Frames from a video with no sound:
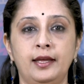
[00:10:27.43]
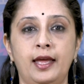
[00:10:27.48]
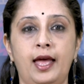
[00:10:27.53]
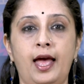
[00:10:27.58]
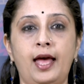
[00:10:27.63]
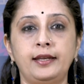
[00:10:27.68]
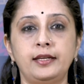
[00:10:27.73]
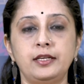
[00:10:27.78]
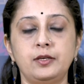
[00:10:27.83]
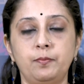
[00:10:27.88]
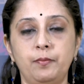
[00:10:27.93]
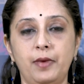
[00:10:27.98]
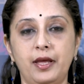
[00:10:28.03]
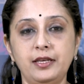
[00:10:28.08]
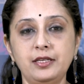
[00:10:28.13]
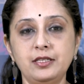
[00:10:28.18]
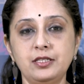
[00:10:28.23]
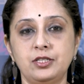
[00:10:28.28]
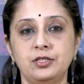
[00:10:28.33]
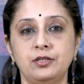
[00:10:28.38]
and it
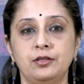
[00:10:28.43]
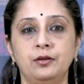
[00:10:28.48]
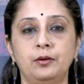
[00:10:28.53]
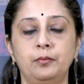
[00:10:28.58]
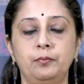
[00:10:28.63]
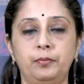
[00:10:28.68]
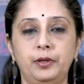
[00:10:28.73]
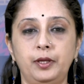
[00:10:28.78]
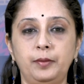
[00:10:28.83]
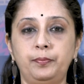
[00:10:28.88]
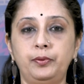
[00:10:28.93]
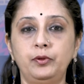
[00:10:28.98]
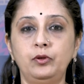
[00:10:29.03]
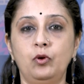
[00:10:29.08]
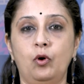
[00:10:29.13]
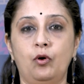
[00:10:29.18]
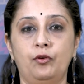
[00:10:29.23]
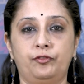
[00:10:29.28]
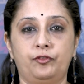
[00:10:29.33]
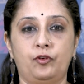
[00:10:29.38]
meant people
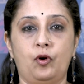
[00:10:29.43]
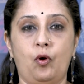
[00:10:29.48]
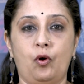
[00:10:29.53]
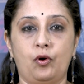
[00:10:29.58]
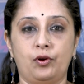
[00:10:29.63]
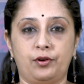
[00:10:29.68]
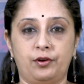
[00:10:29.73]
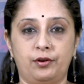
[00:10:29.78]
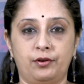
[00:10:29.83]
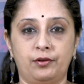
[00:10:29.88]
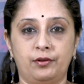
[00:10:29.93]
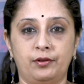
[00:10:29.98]
of God.